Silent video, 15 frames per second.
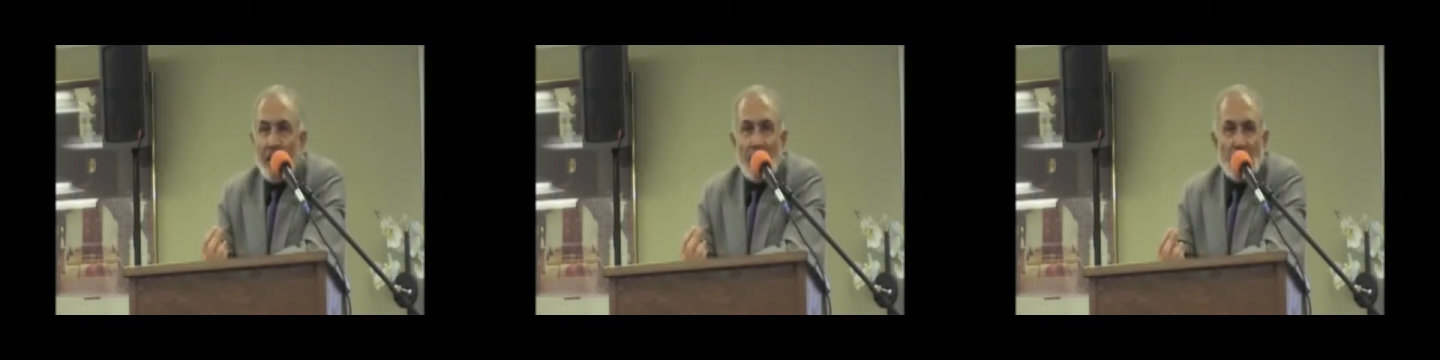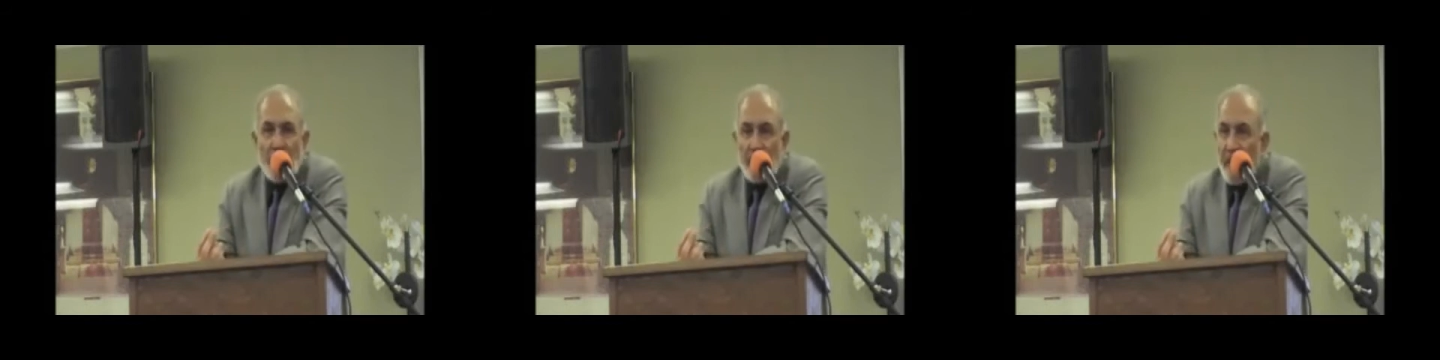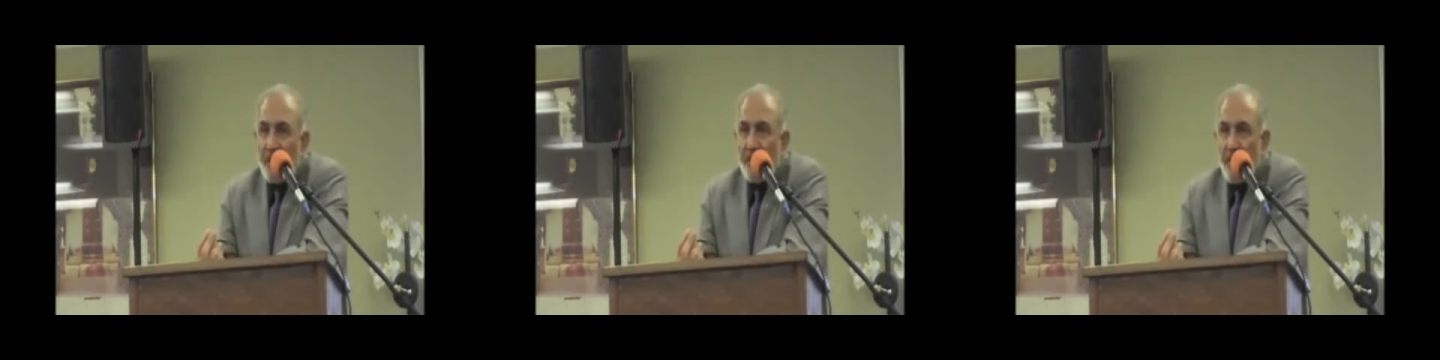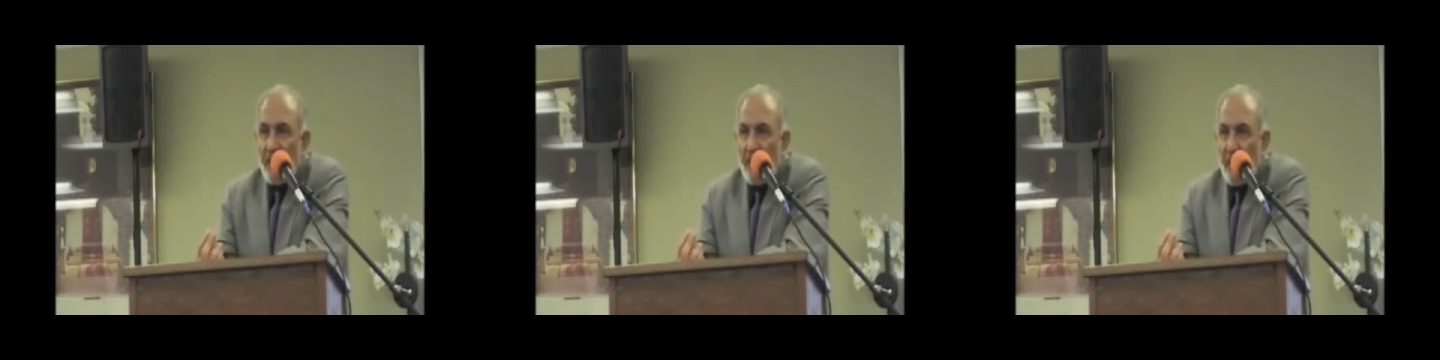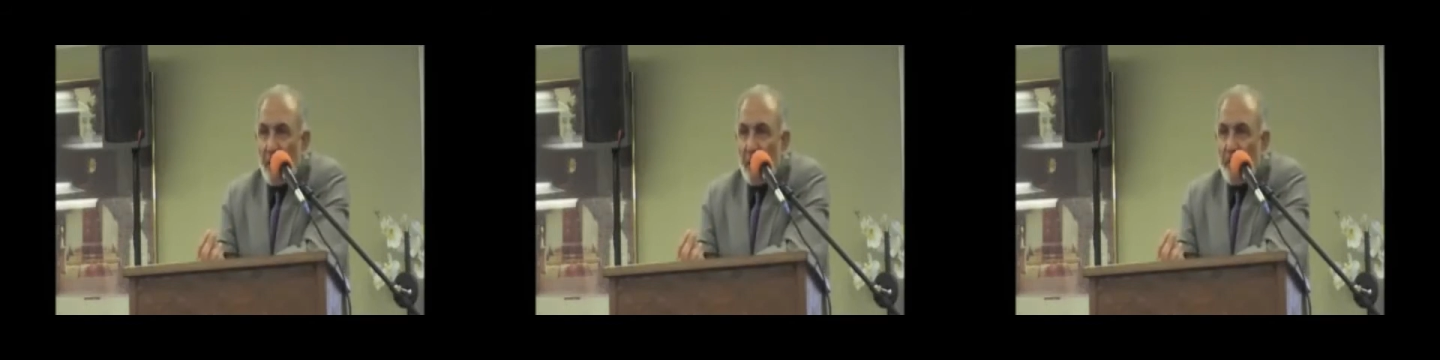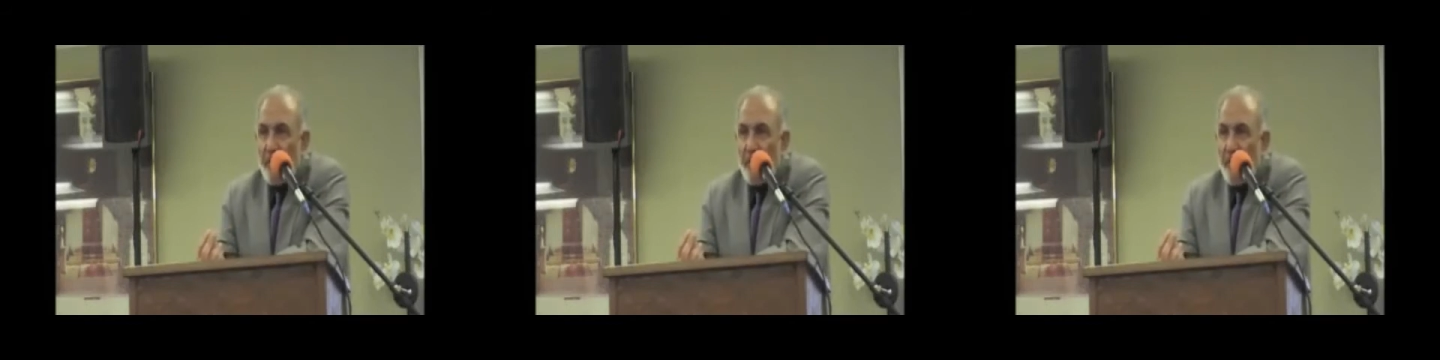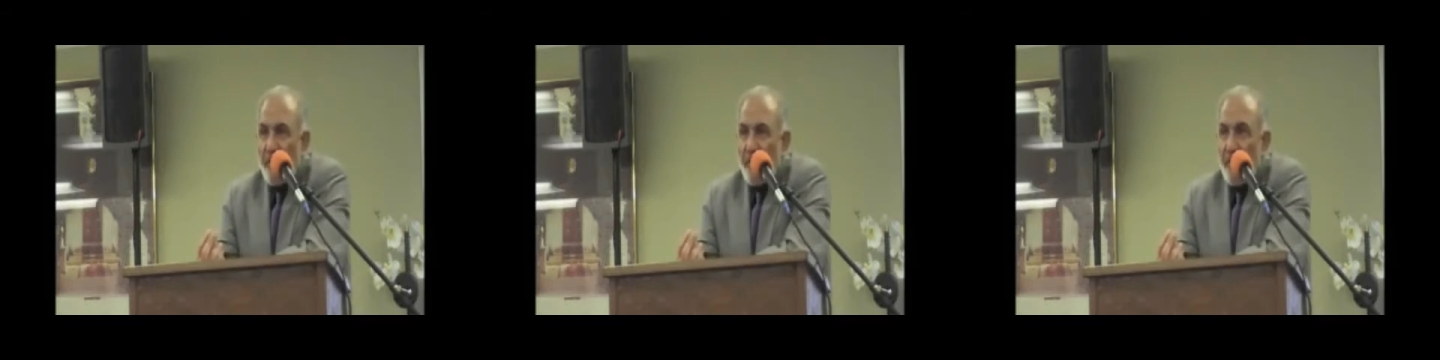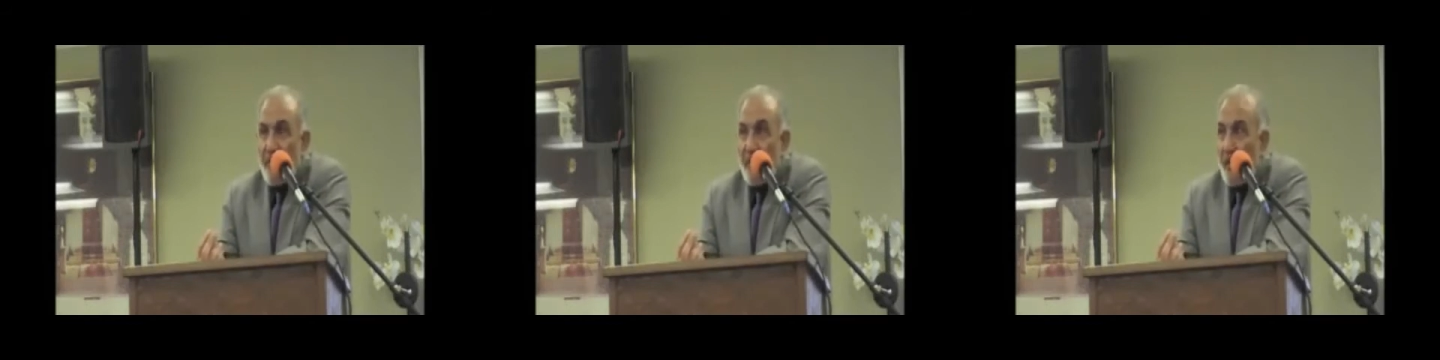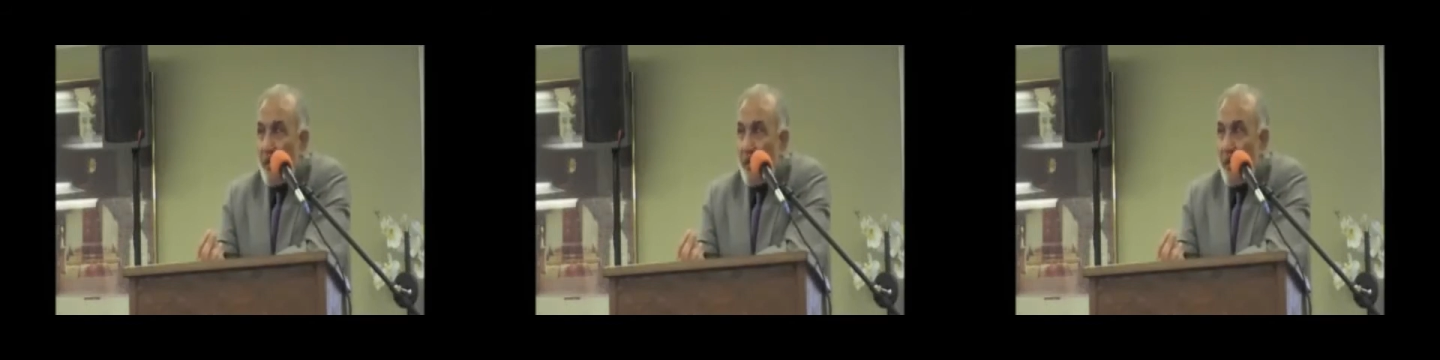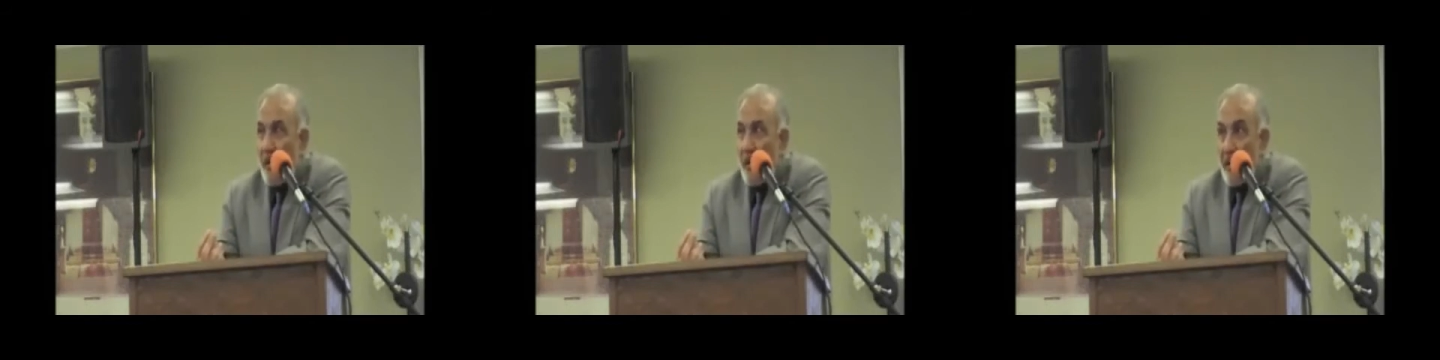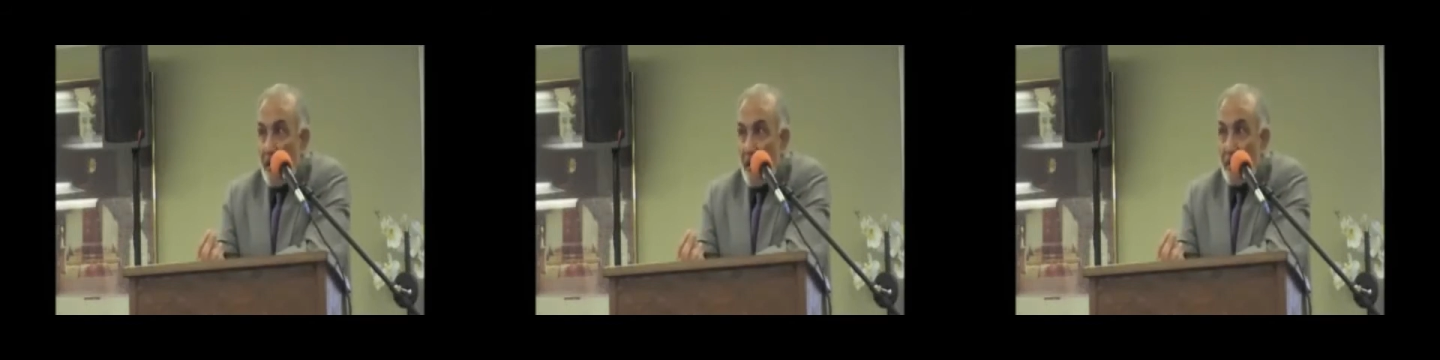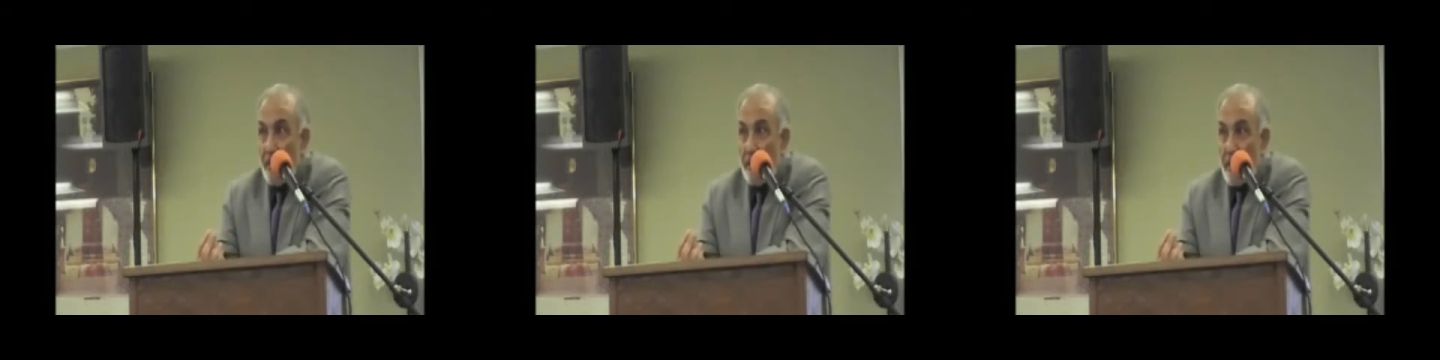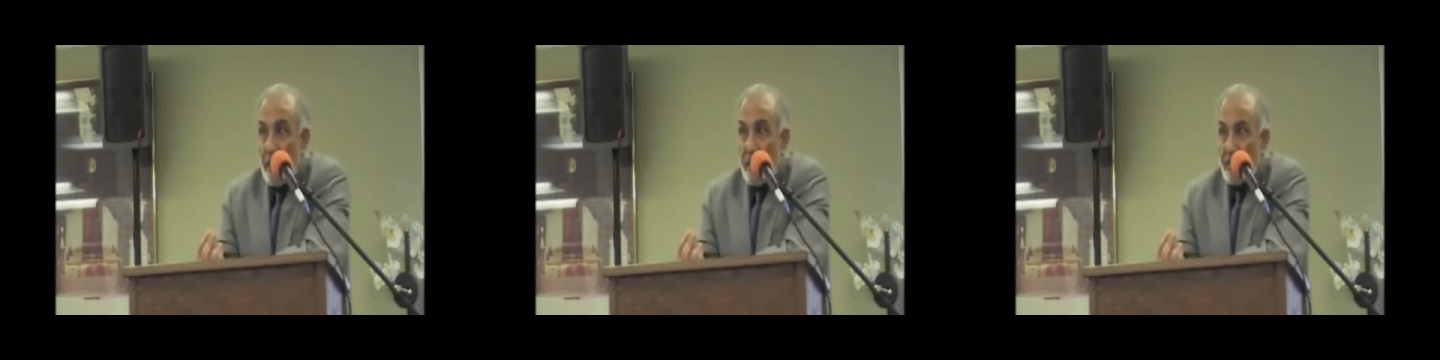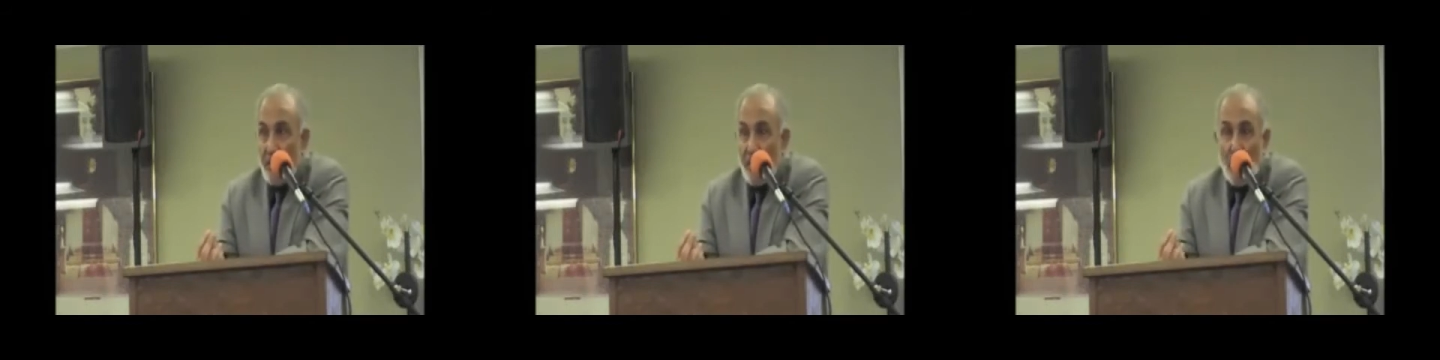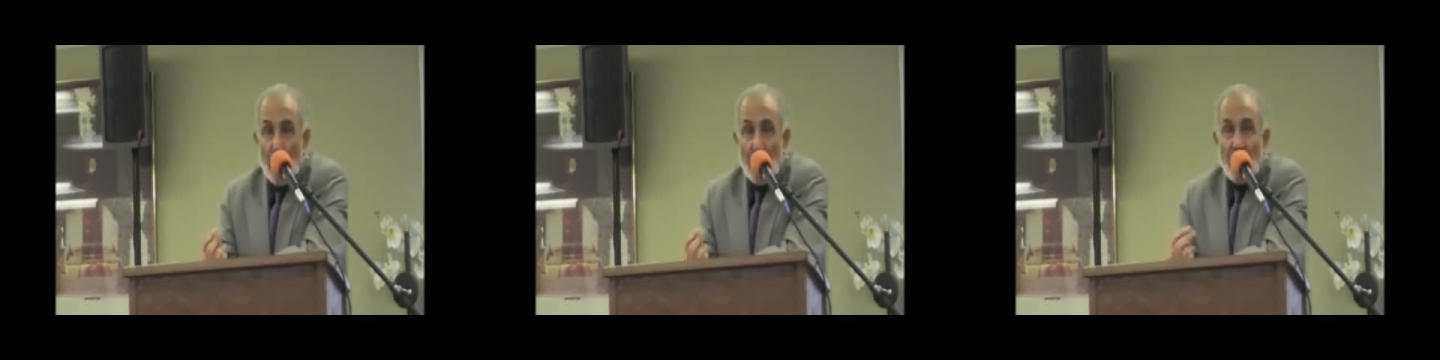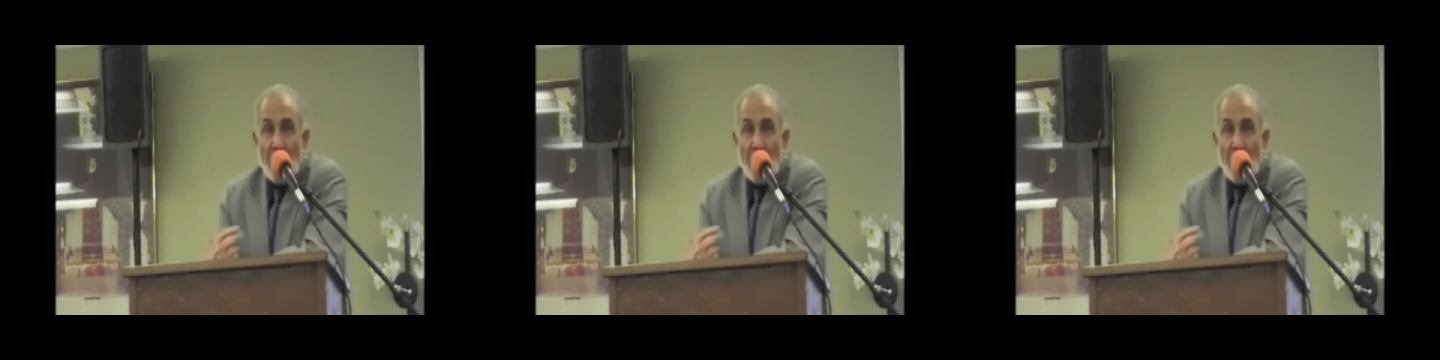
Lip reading: is a contradiction. We are a contradiction.